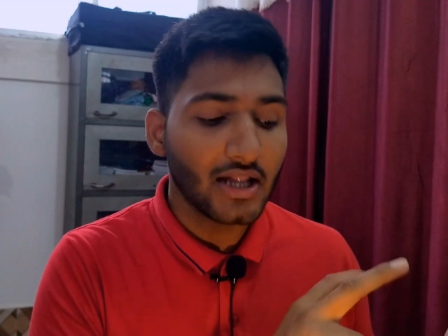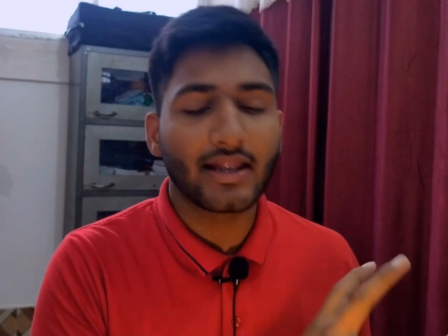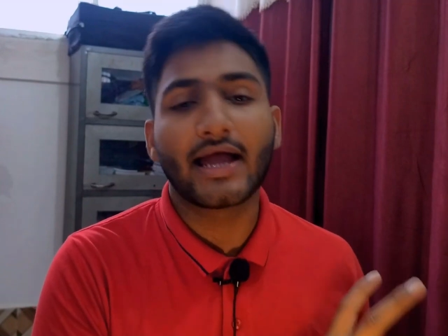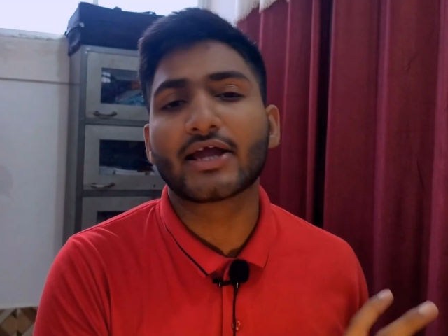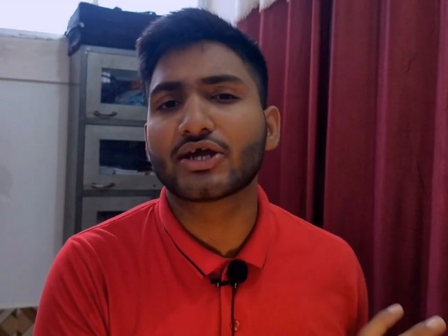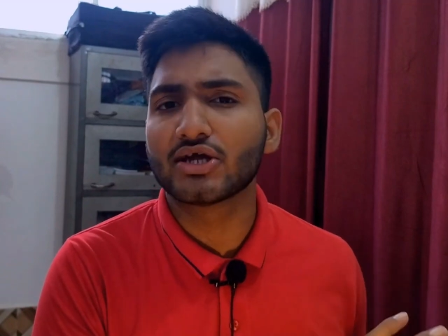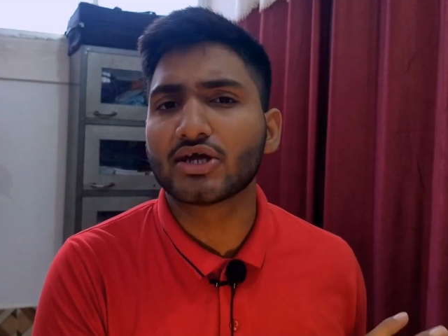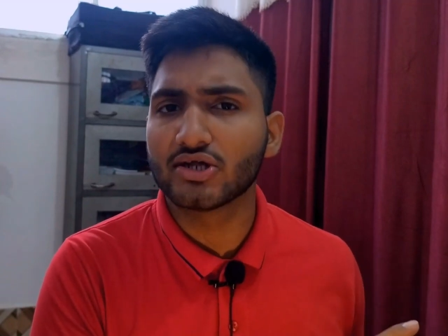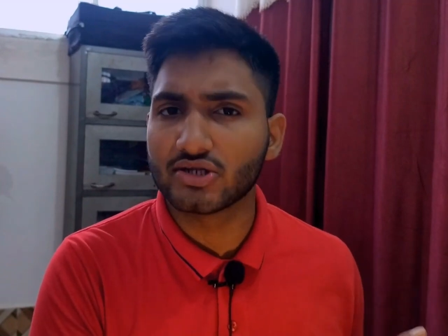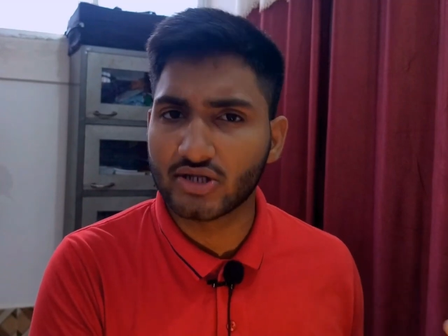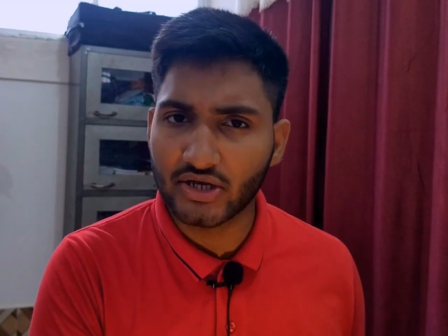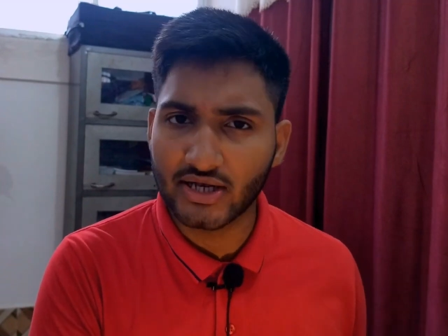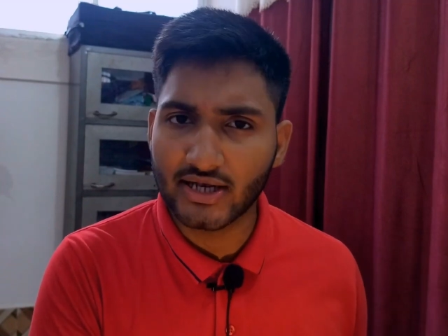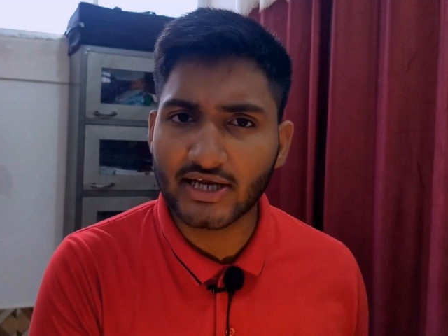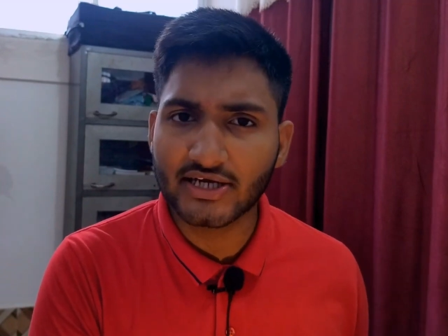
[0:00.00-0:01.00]
like
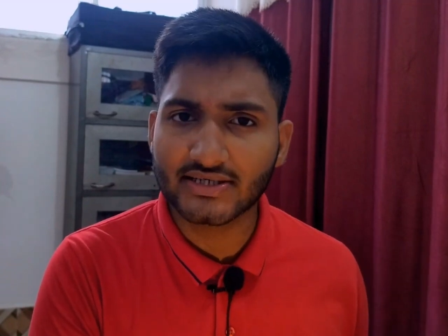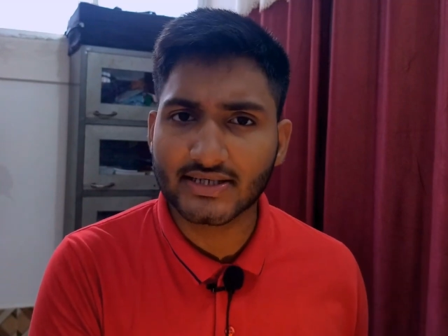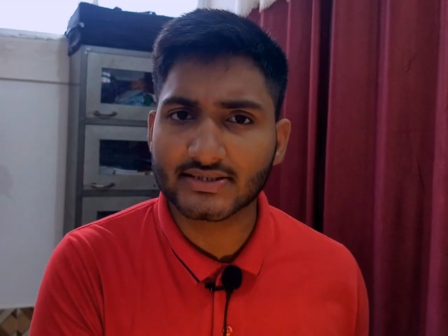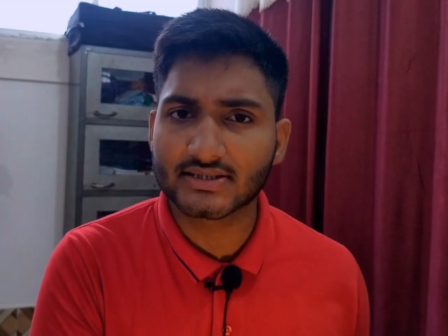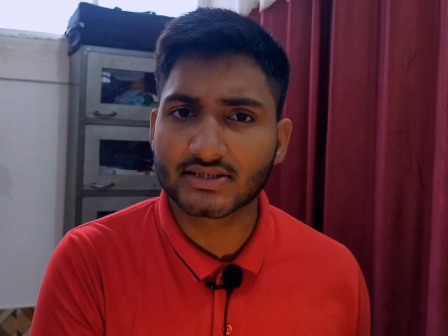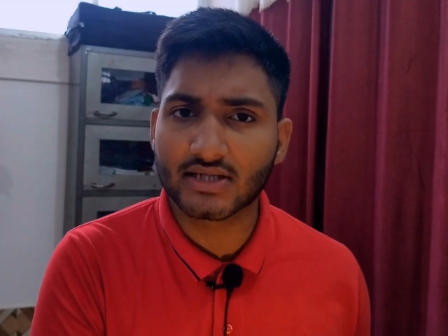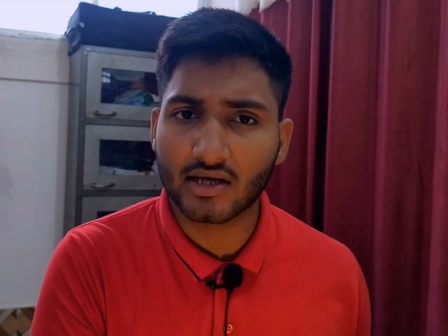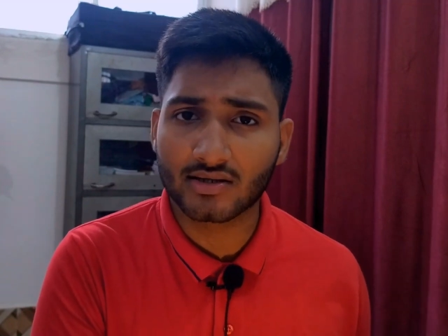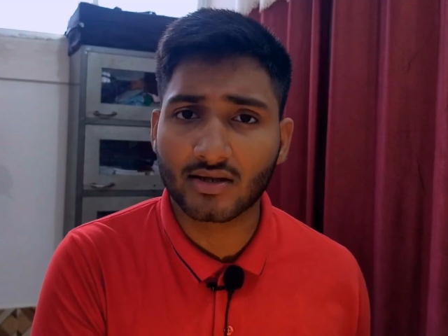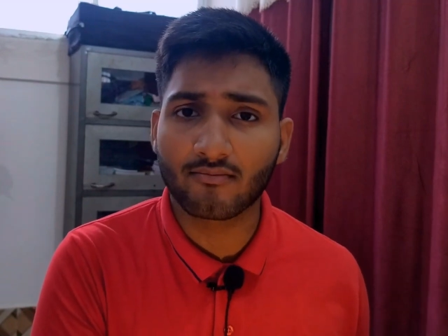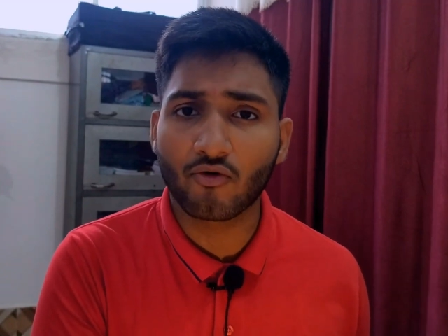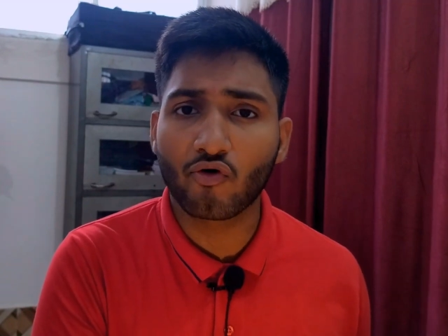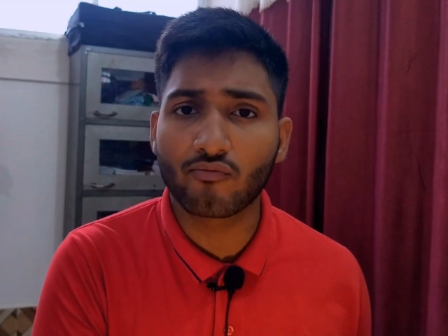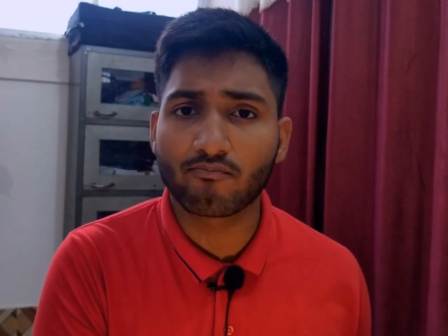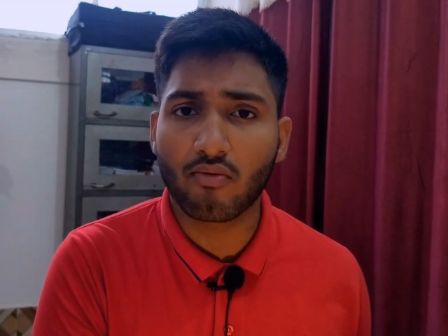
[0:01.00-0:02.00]
the latest
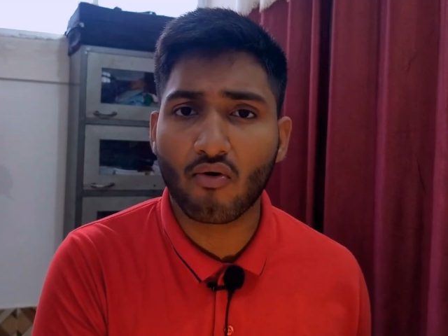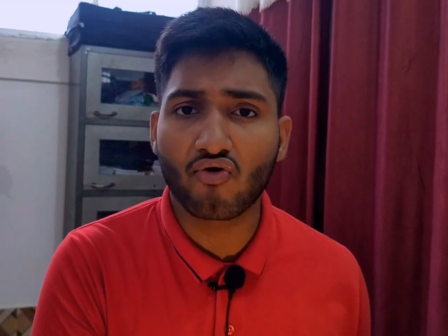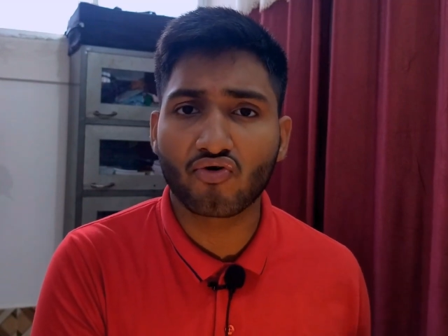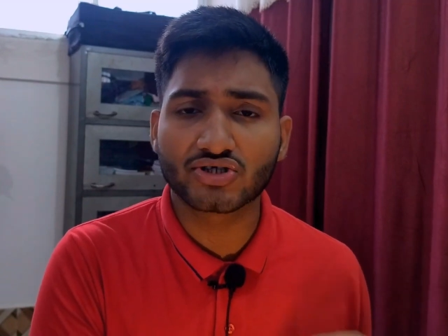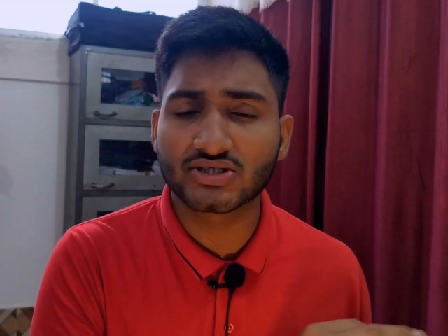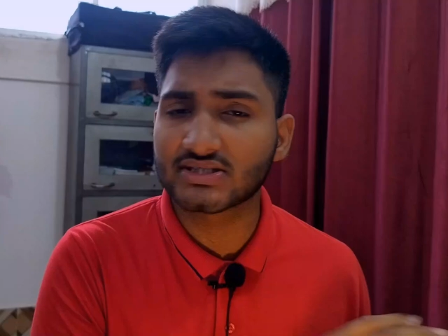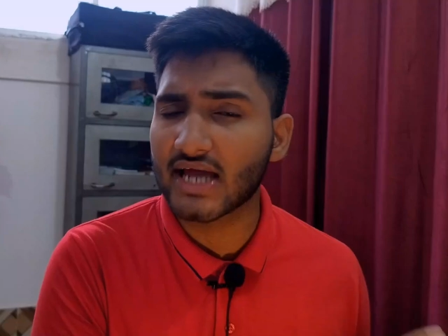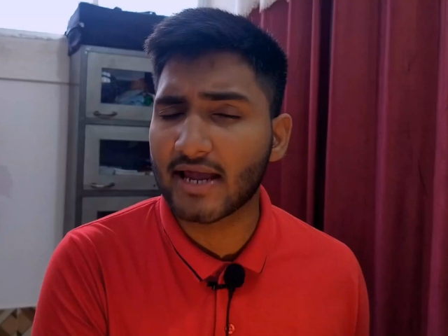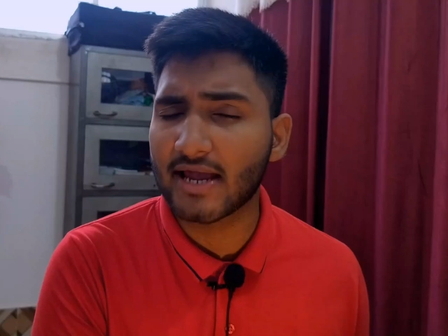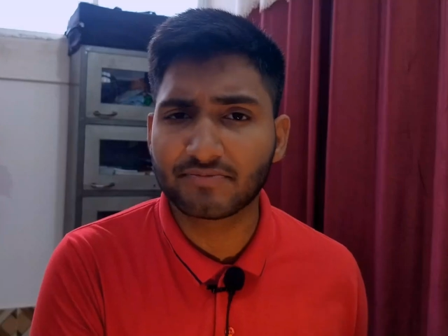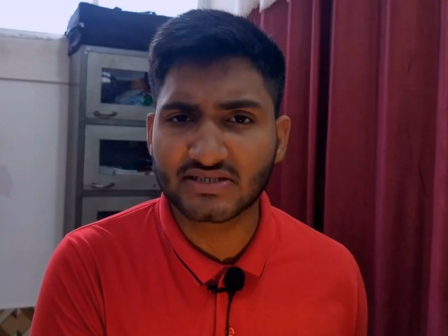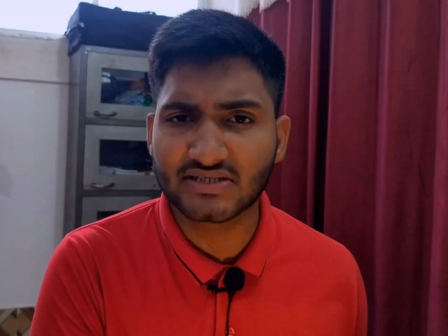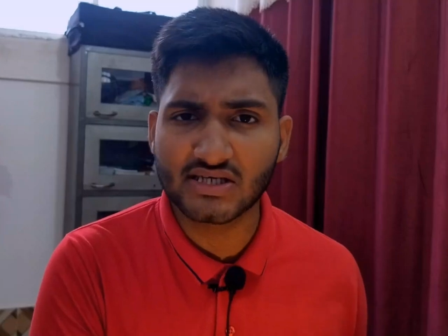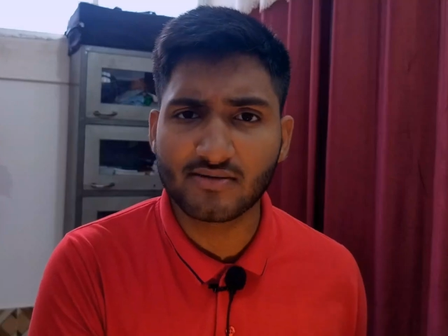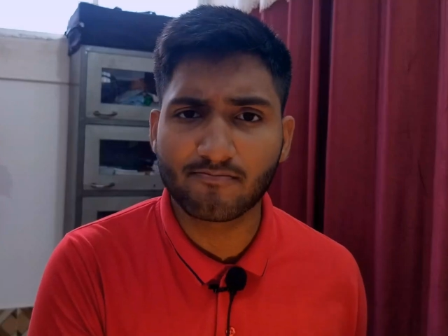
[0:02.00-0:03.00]
Thunderbolt ports, Type
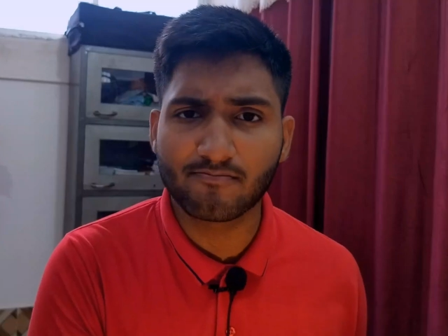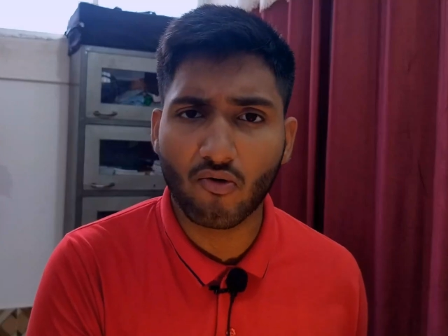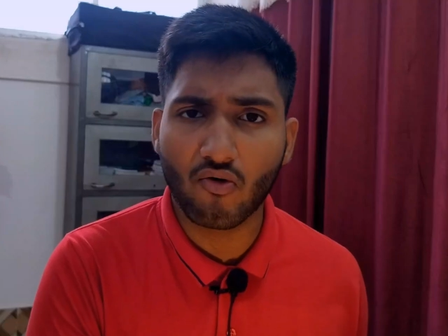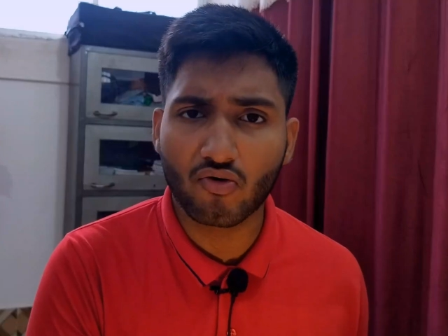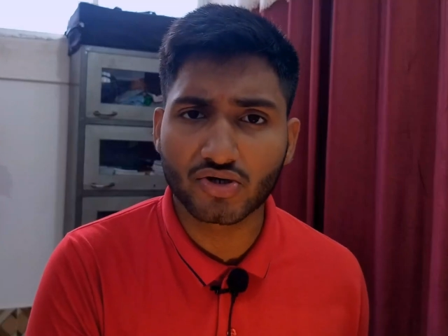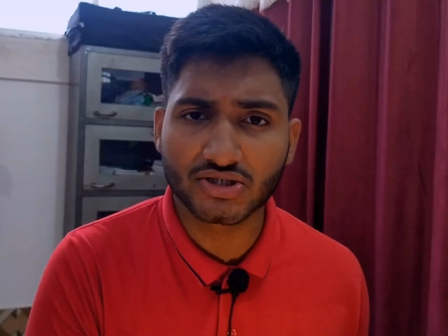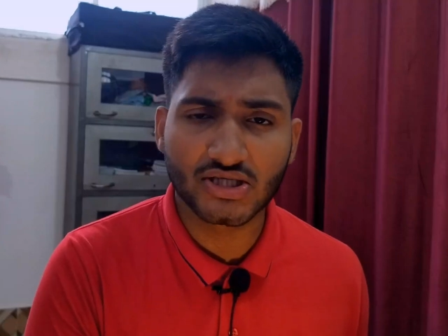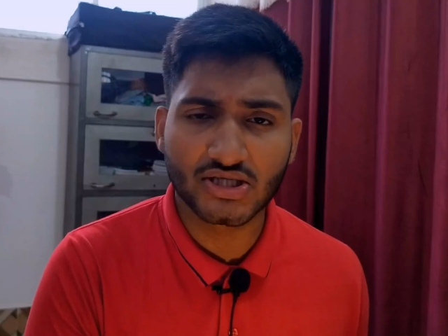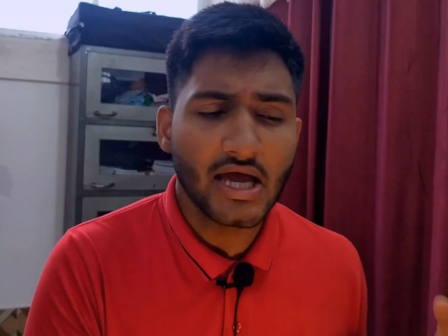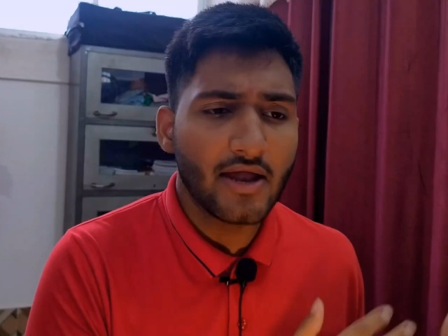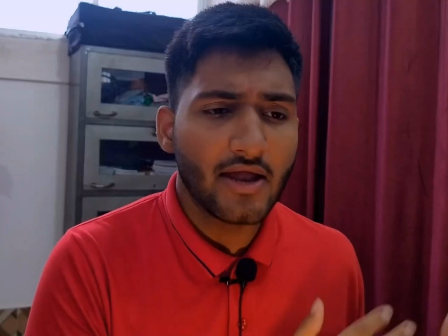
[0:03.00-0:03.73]
C ports,